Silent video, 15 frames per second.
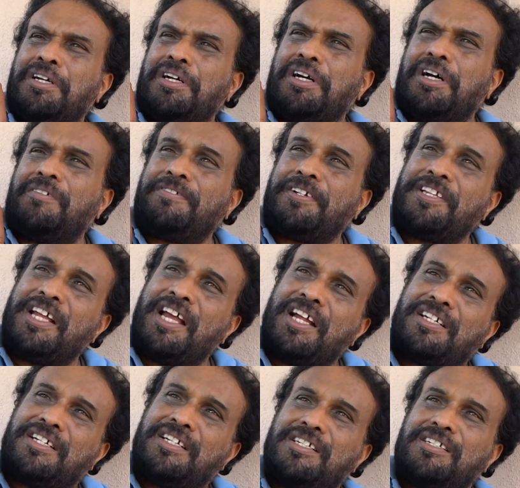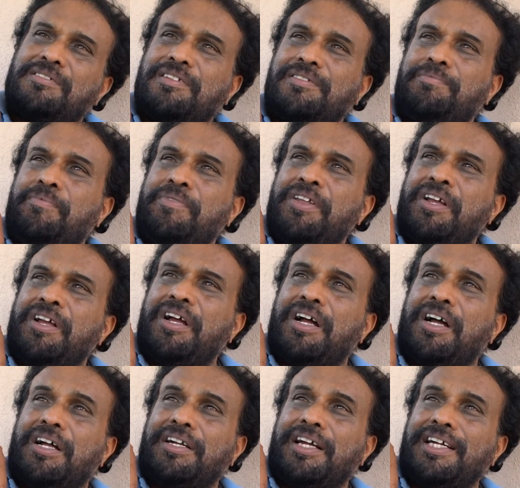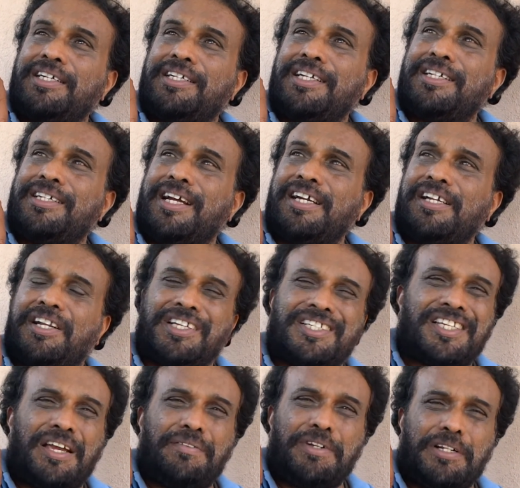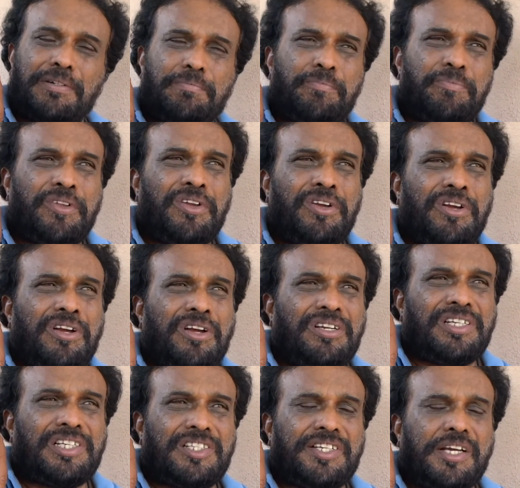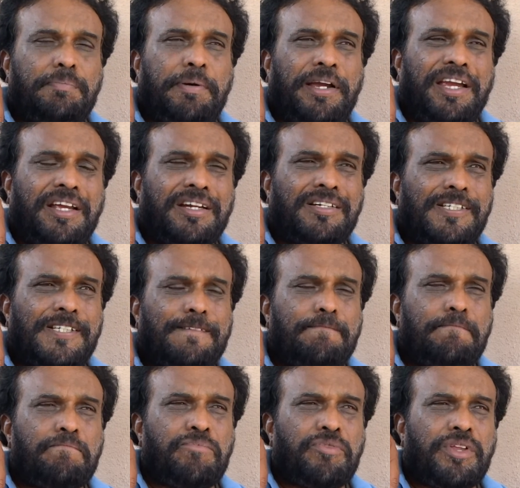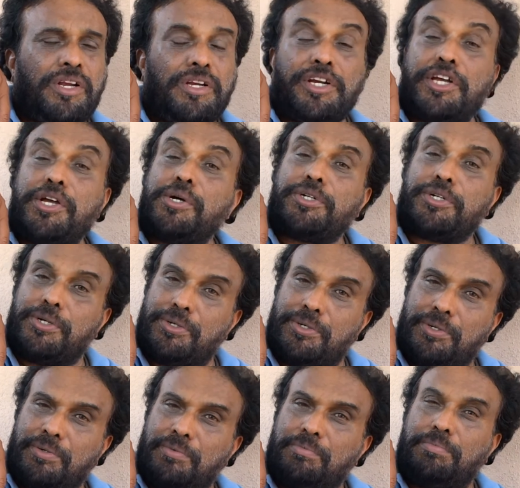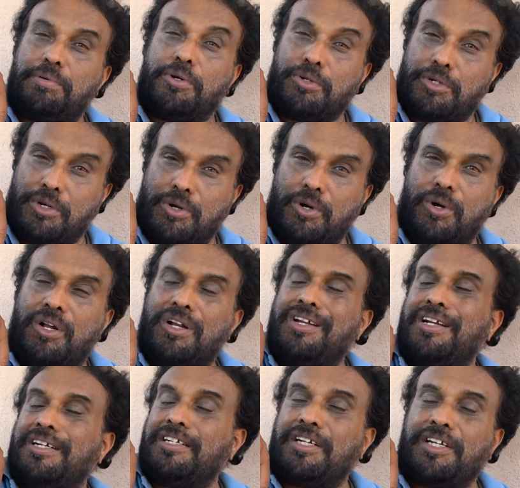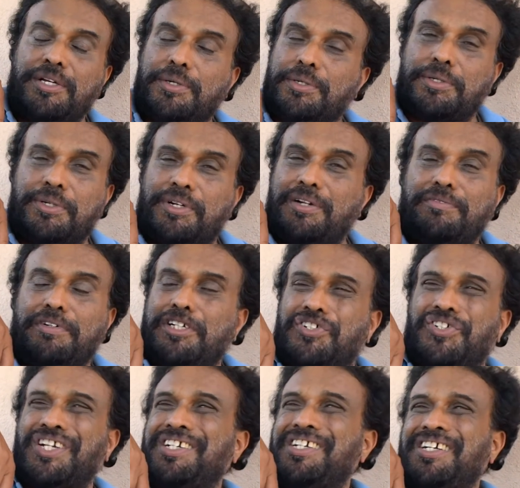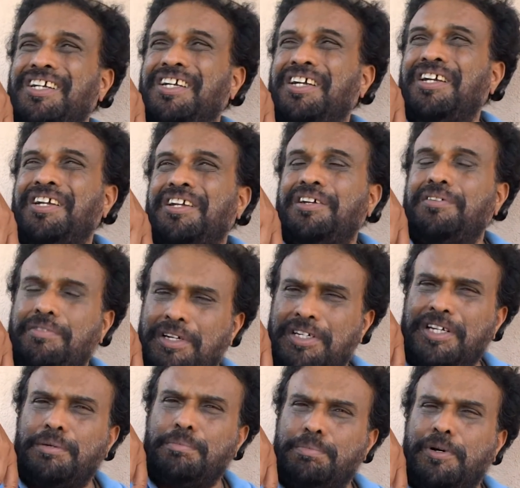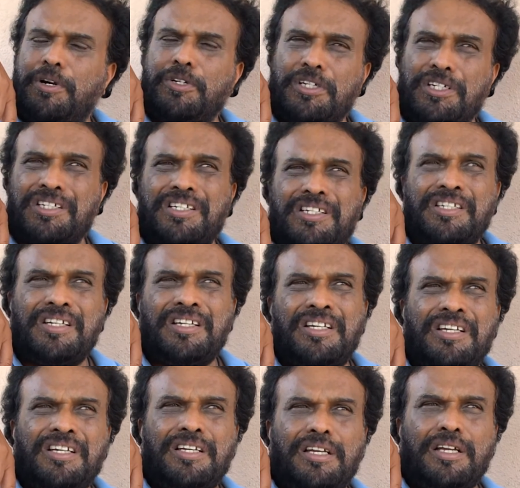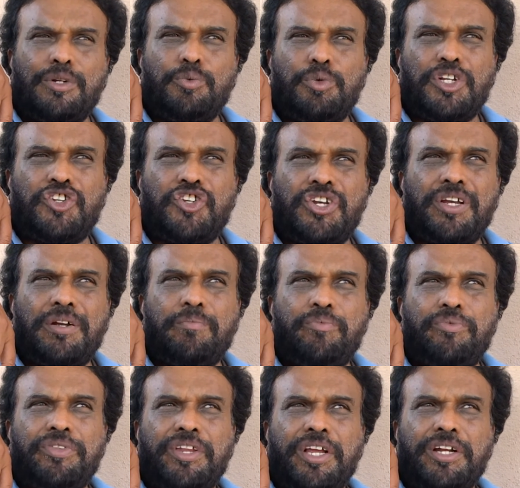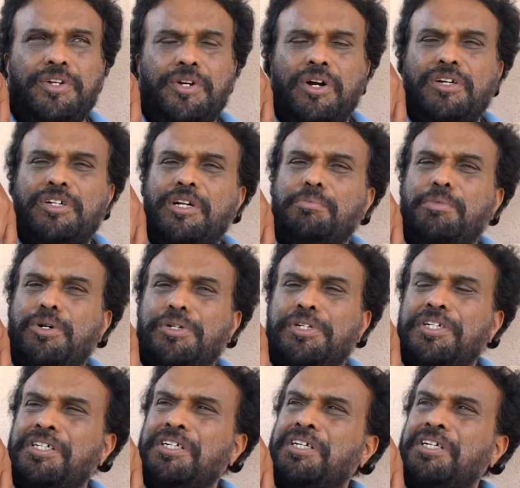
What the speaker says: after that, 1997 in Japan, Kyoto Protocol, like Kyoto Convention, very important, in which they talked about